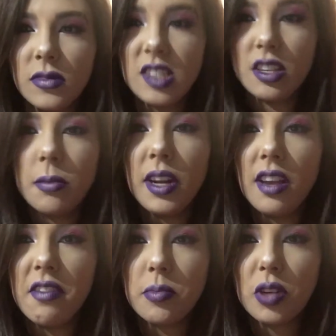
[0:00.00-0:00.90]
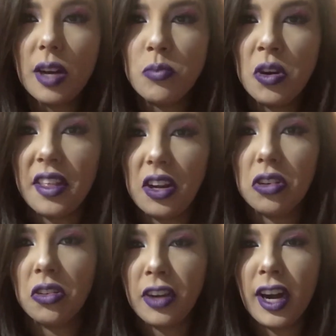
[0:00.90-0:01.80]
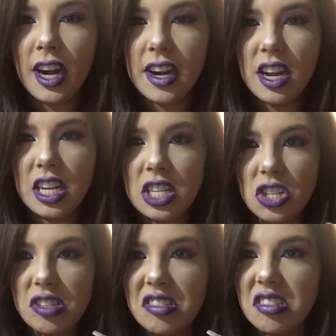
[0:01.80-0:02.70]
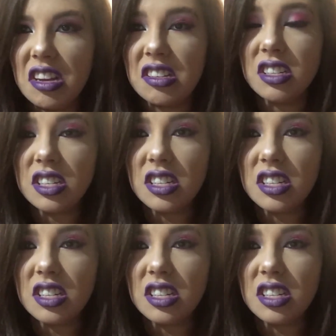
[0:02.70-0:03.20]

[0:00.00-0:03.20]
Does anybody have that problem where they curl their hair and it just doesn't